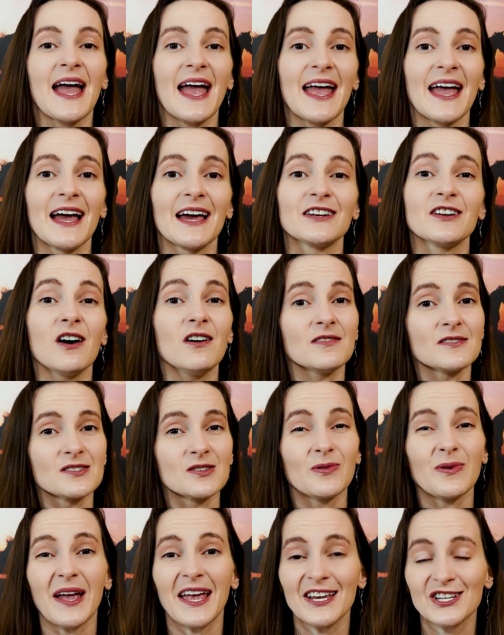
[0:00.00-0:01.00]
and
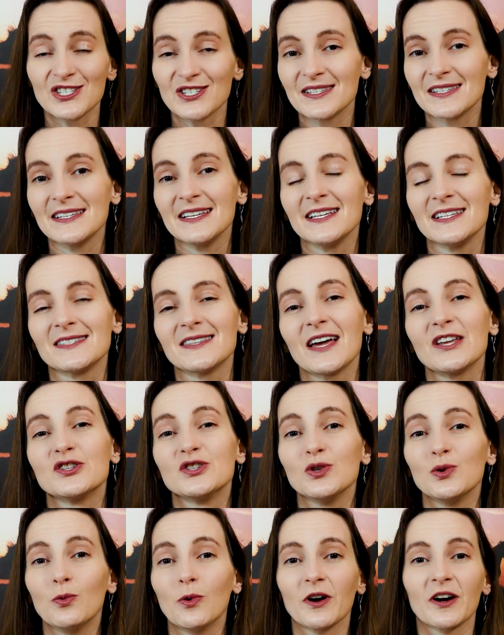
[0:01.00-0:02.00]
also agencies that
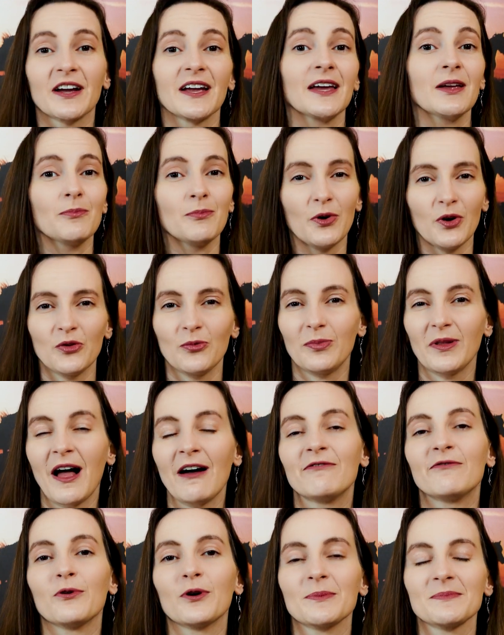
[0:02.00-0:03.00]
do work in both
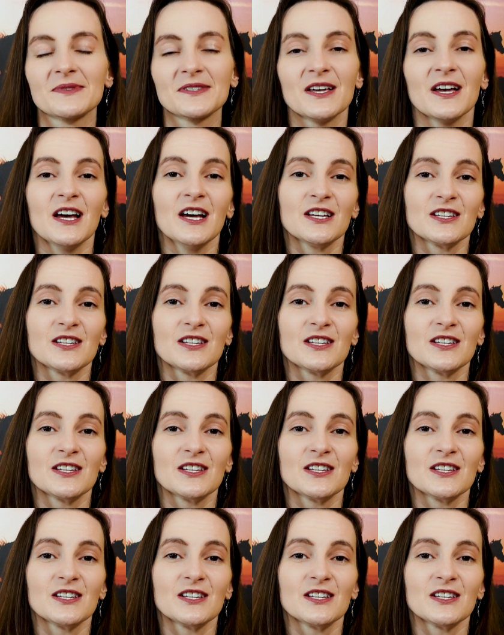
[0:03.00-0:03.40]
platforms.